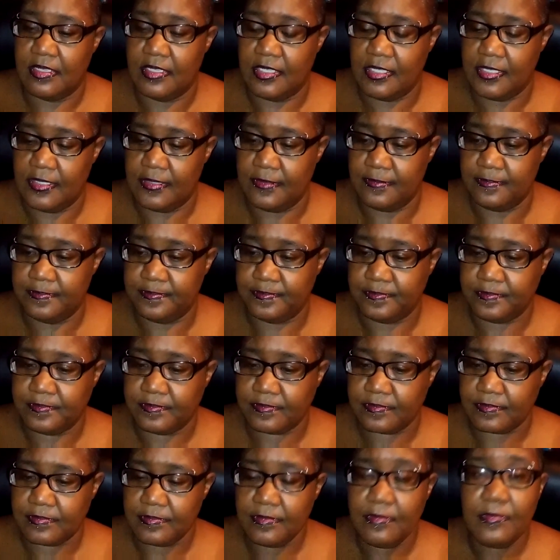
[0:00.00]
um,
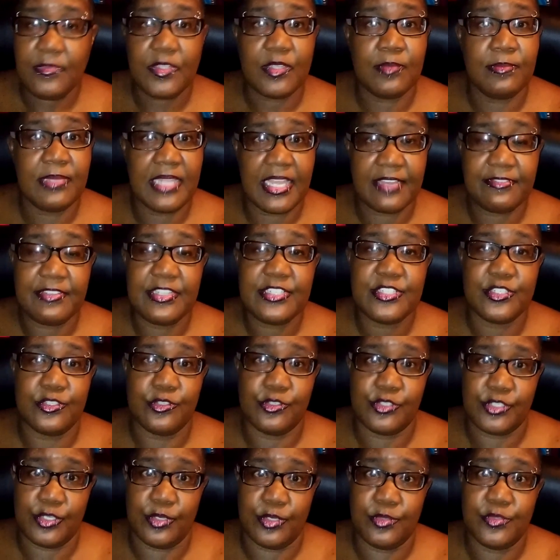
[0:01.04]
blackface in
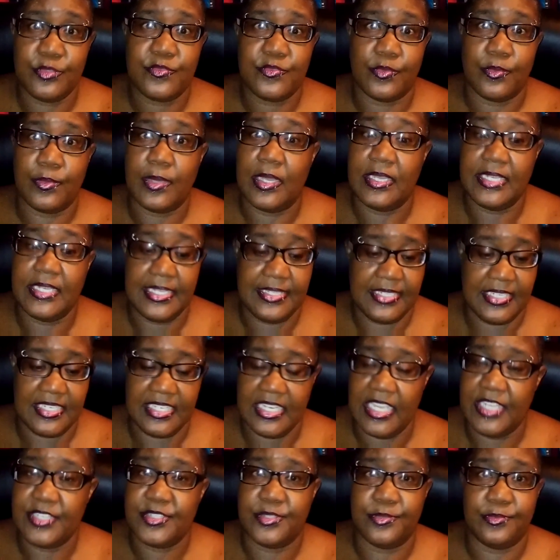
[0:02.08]
your shows for a while. And I think
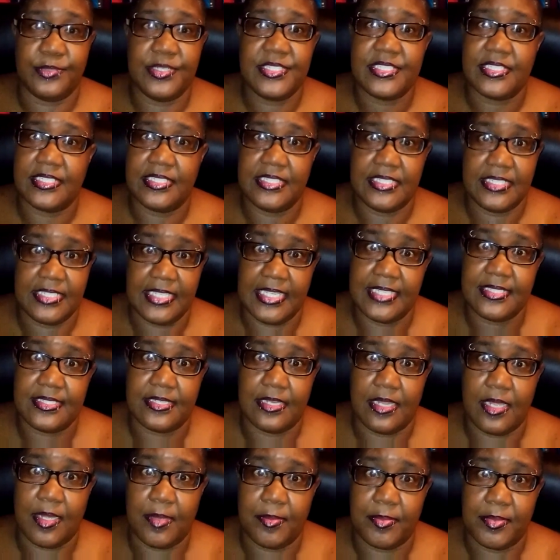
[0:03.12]
not until recently did that
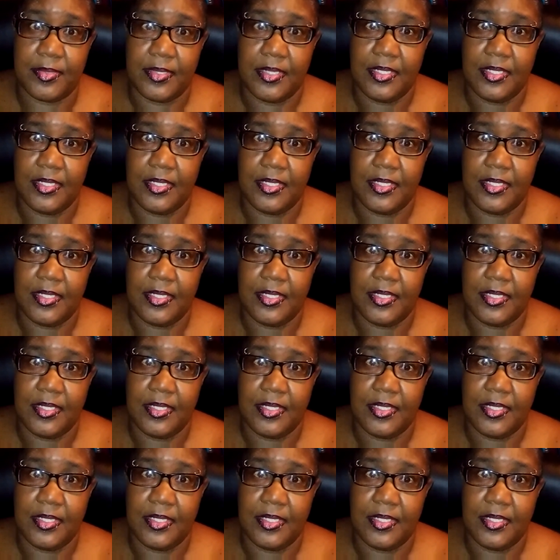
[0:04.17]
stop.